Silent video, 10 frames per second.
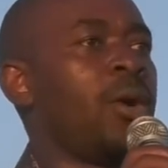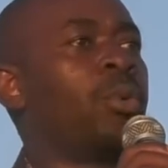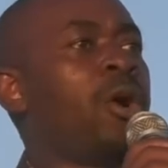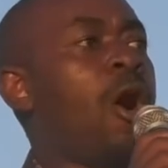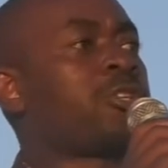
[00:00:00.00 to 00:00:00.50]

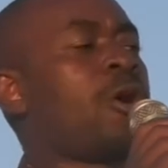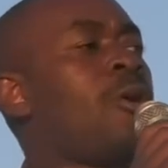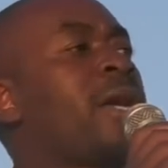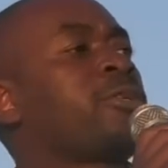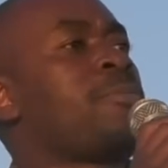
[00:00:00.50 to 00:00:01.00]
We also
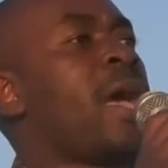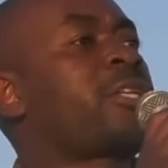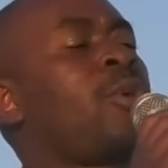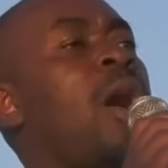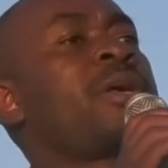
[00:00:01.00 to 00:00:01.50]
want to make
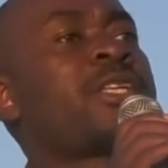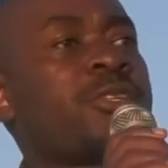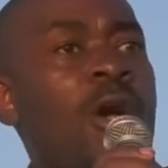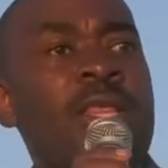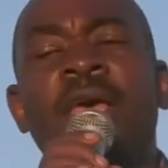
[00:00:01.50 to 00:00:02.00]
sure we
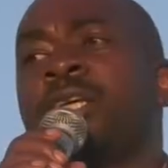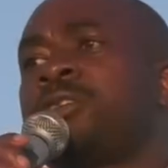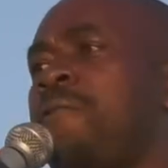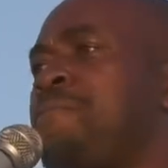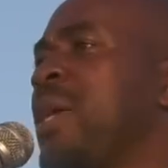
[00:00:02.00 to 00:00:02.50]
restore the
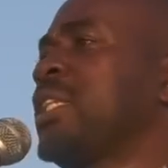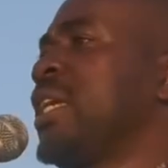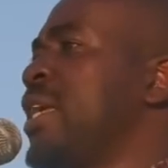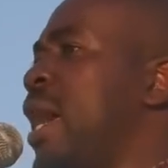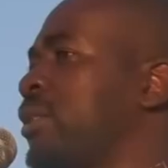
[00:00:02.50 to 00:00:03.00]
issue of
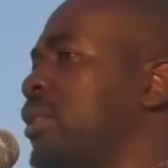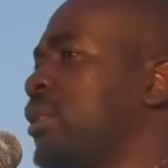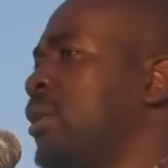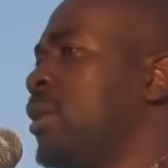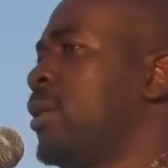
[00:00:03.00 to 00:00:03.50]
pensioners.
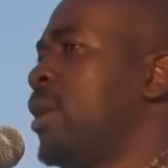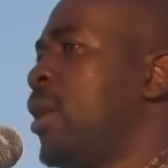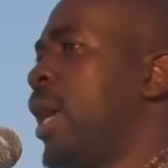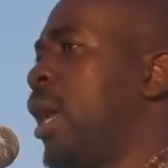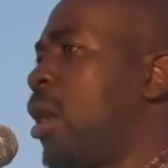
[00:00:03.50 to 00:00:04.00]

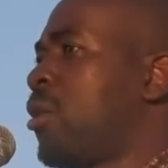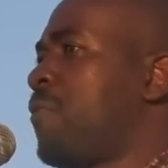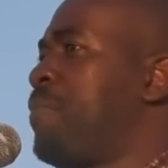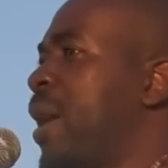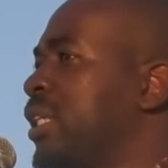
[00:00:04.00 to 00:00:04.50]
A lot
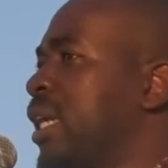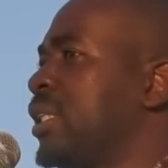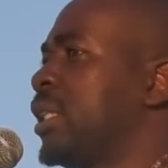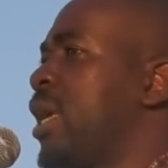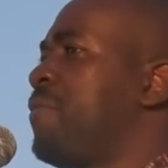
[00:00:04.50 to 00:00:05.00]
of
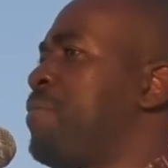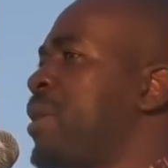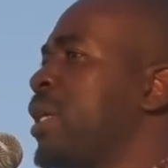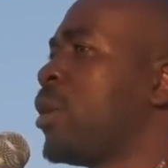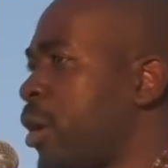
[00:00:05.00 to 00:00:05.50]
pensions have
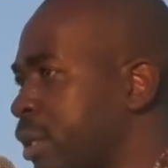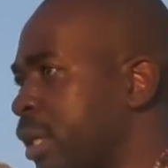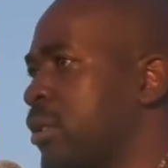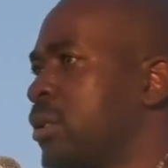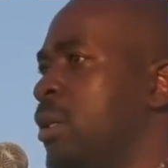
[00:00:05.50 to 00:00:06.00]
been eroded.